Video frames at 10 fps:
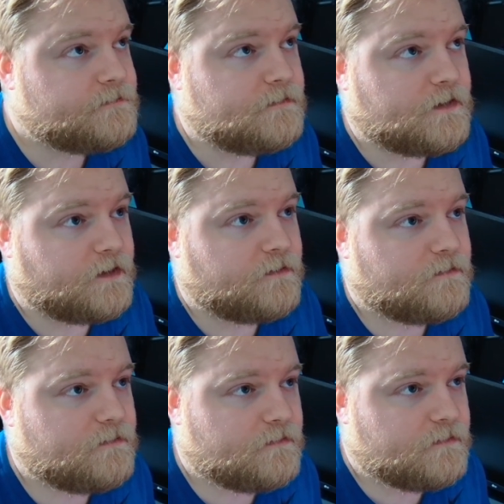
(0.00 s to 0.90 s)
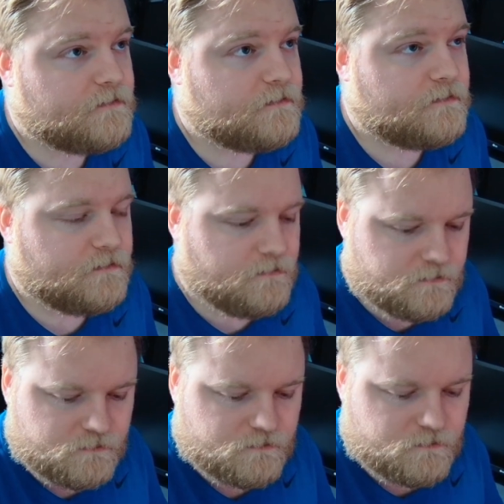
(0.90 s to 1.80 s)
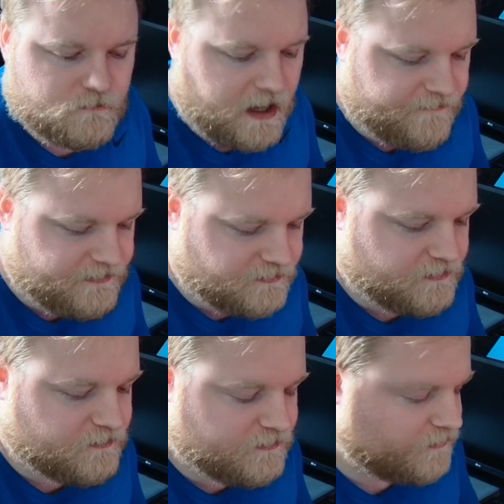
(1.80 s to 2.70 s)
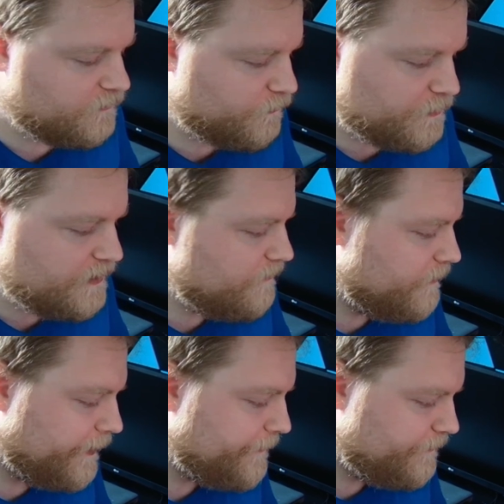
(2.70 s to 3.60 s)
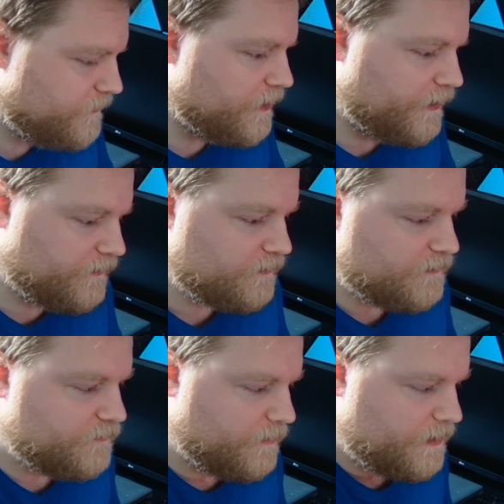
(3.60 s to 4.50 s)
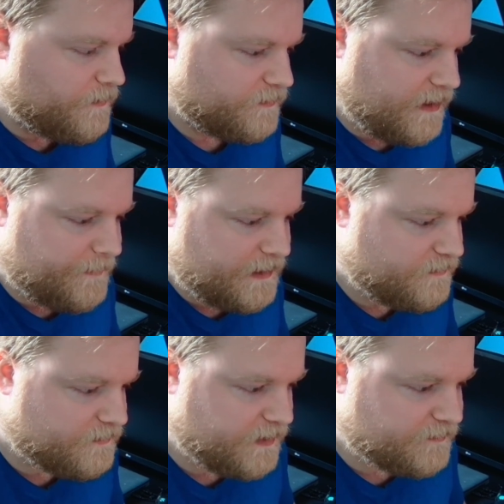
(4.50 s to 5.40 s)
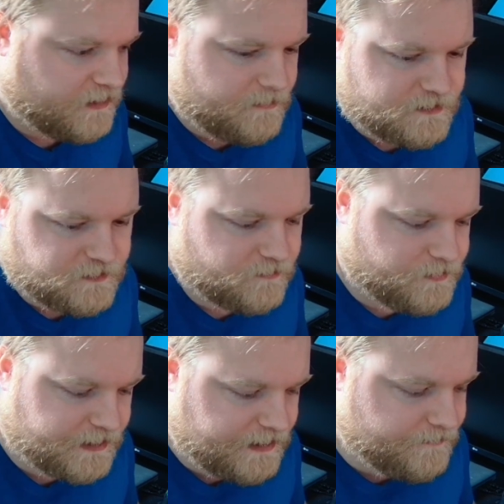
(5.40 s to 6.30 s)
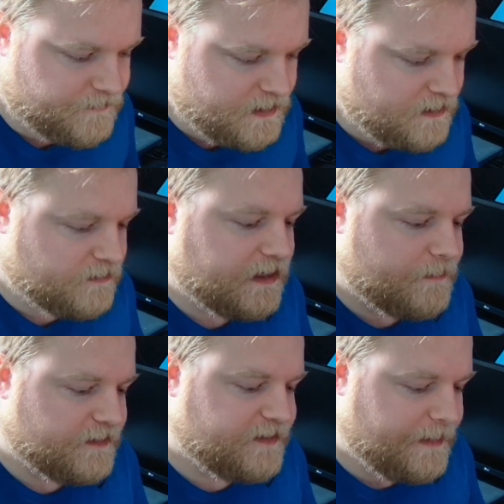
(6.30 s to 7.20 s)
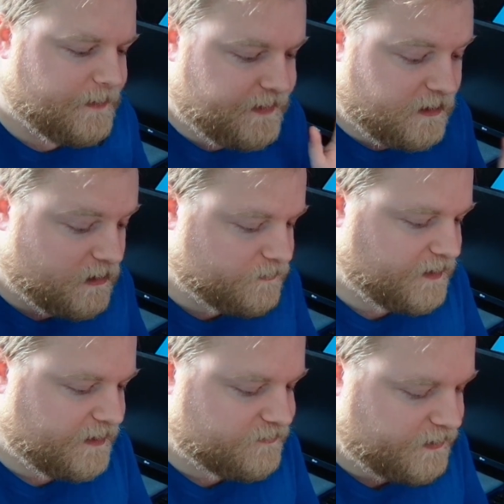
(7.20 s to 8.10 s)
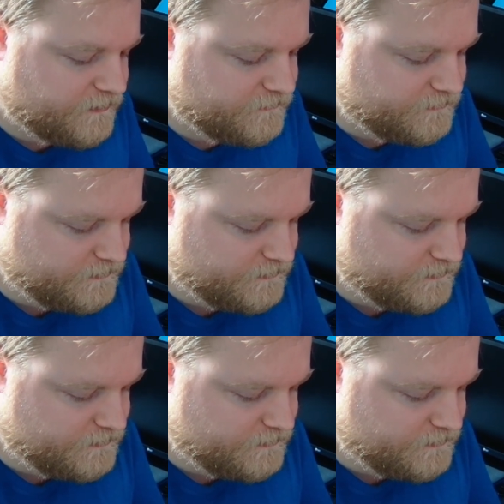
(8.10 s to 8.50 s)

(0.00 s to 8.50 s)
Just, obviously this is extreme, but, you know, just if somebody were tapping on your desk, how much does it pick up? Now I'm going to tap on the arm stand itself.